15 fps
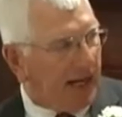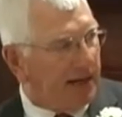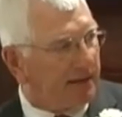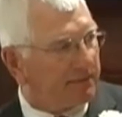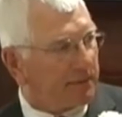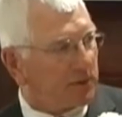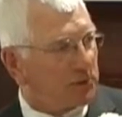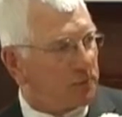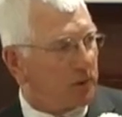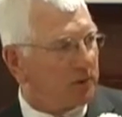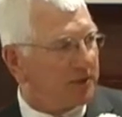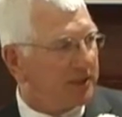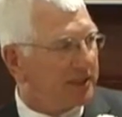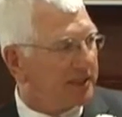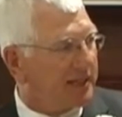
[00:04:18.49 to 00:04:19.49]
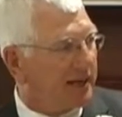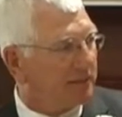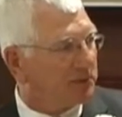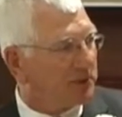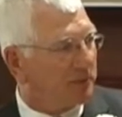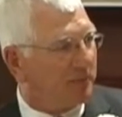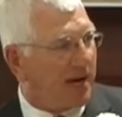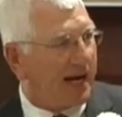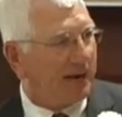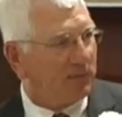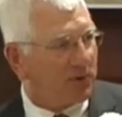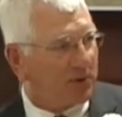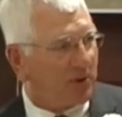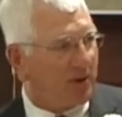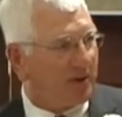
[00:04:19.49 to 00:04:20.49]
And the first person that comes to
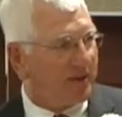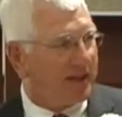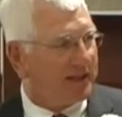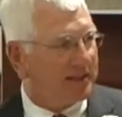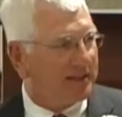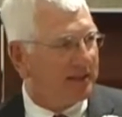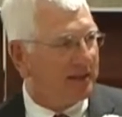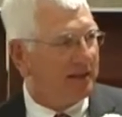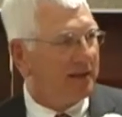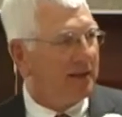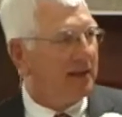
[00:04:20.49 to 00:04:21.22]
mind with all this